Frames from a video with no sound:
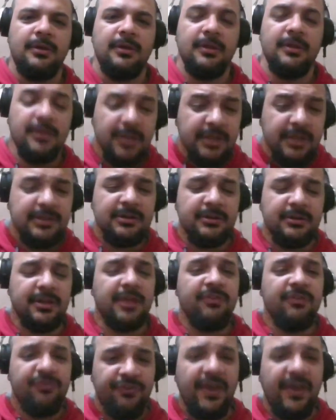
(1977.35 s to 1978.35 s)
Literally
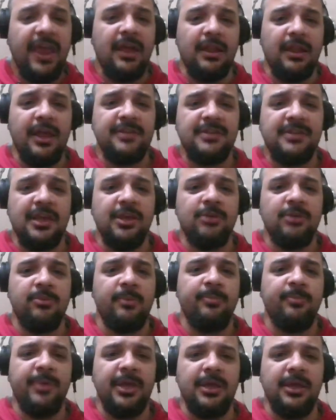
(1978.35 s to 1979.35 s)
fail as a human
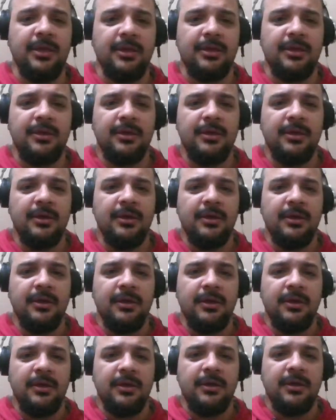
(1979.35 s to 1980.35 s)
being.
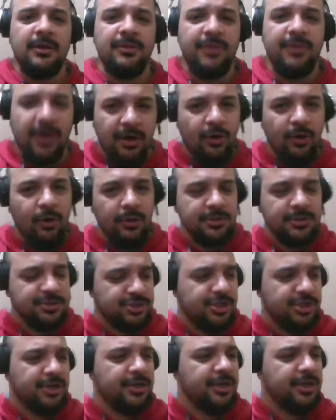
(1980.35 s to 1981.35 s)
The whole
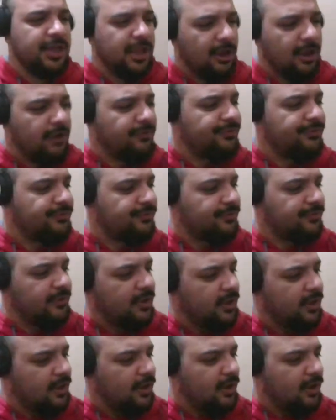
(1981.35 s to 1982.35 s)
journey of
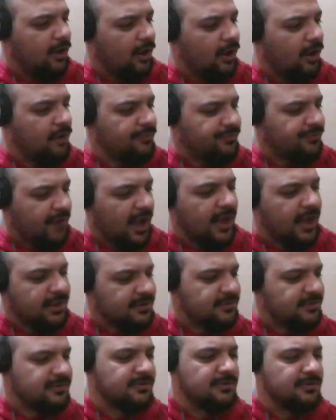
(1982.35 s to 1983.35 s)

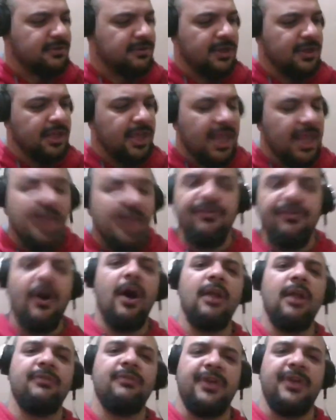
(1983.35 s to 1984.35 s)
us
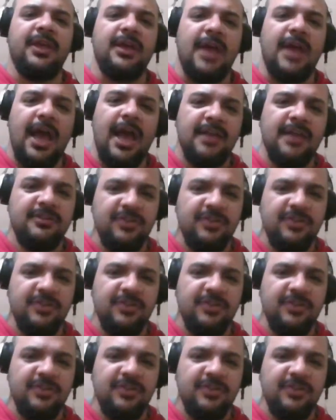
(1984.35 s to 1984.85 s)
evolving as